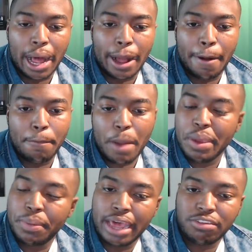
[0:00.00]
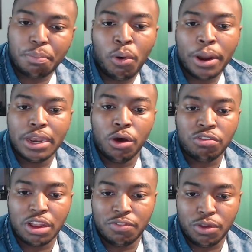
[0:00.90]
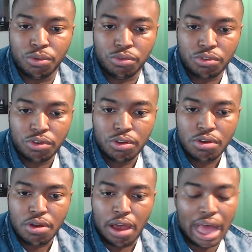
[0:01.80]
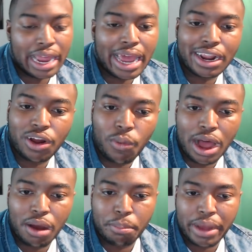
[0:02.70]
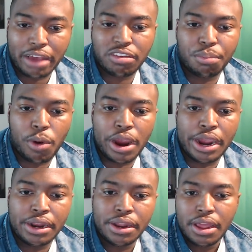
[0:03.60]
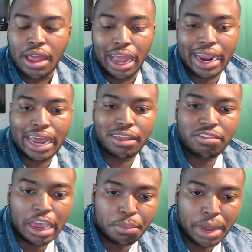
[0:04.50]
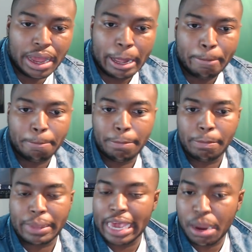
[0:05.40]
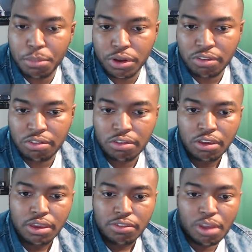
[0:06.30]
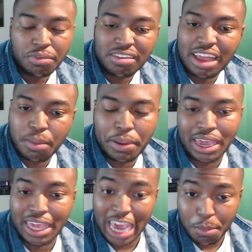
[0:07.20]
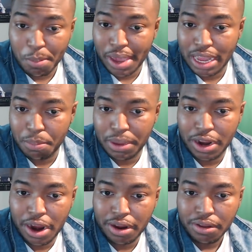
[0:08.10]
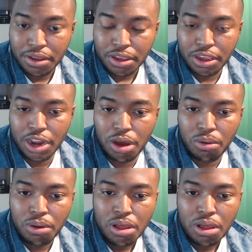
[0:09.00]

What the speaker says: my people ain't supporting those interviews. I got to go out, Boxing Brain. I got to take my cameras. Sometimes I have to pay a cameraman to be there, you know?